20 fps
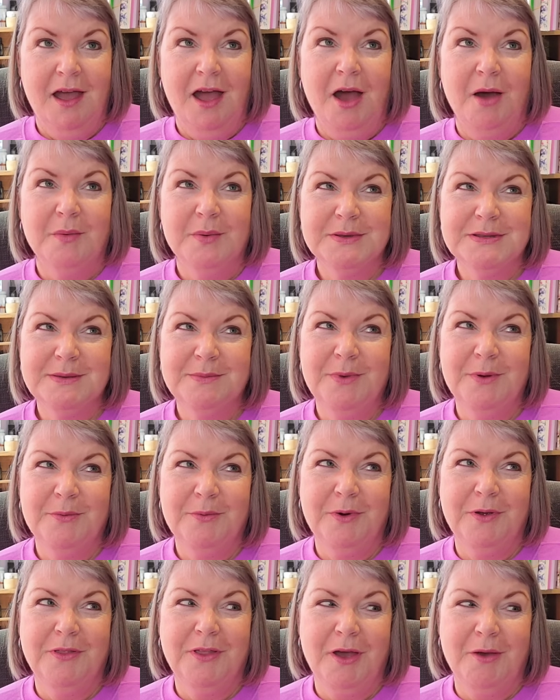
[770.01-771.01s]
I was a bit
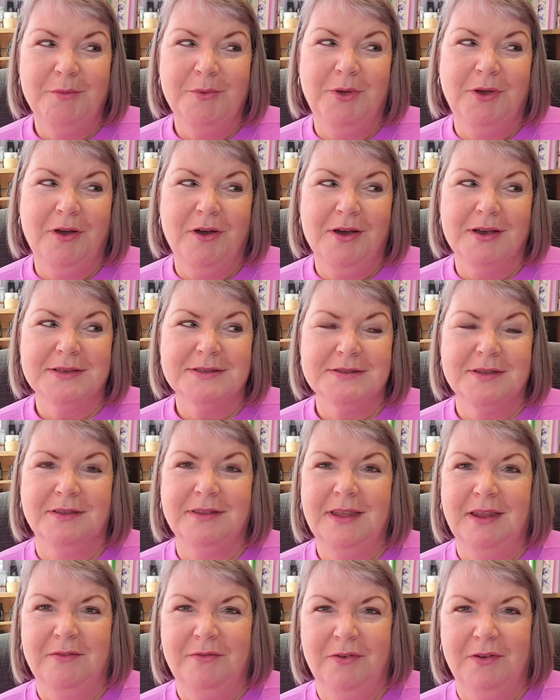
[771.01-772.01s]
worried that I would cast
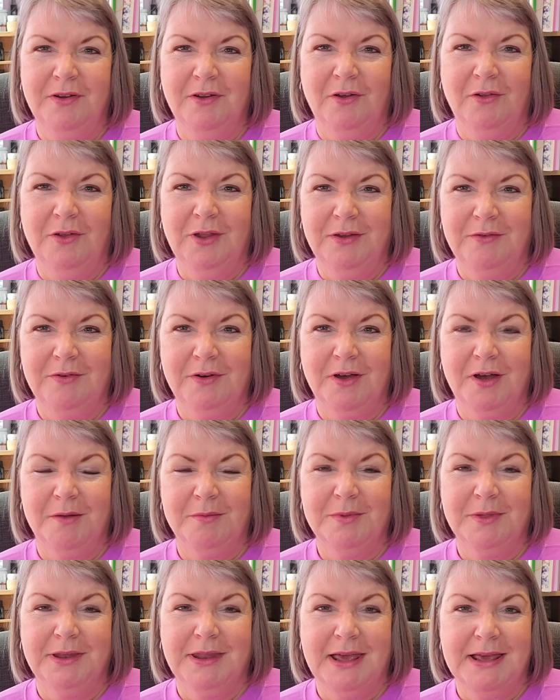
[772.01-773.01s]
on knit it for a
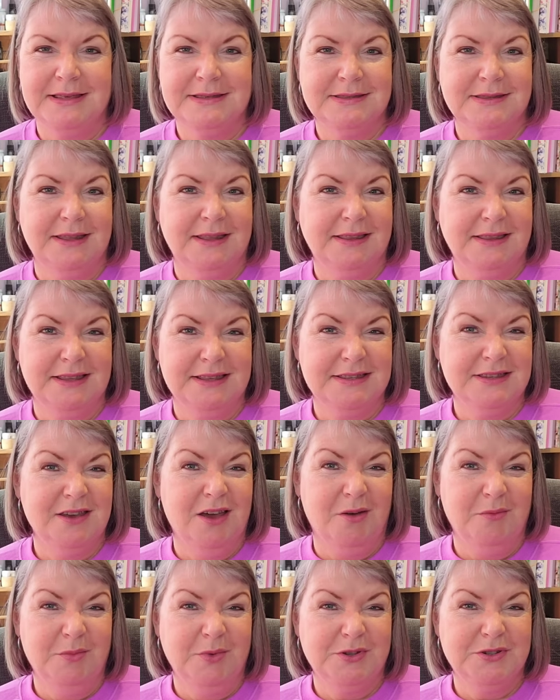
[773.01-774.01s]
couple of days and then this
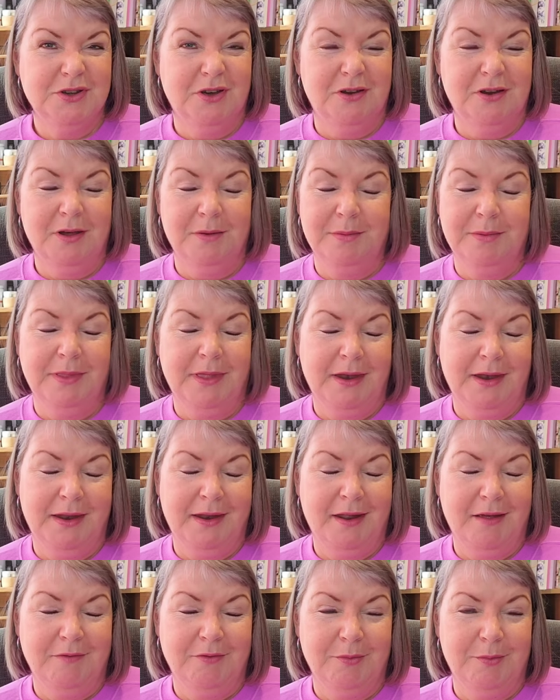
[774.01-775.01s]
yarn would turn up and then
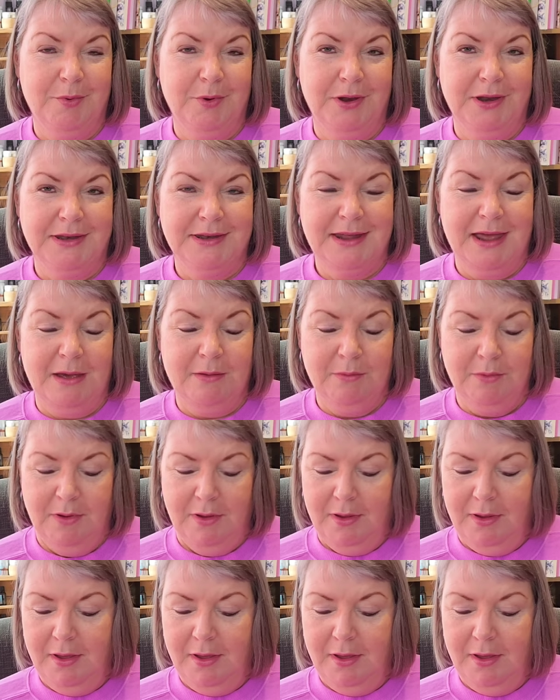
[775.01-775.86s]
I'd have to put it down.